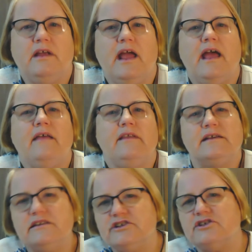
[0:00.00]
And the
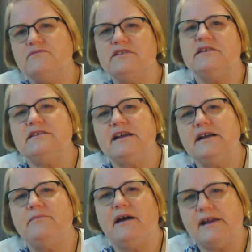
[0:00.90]
addition was going to
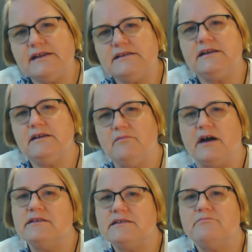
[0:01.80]
take about 18 months,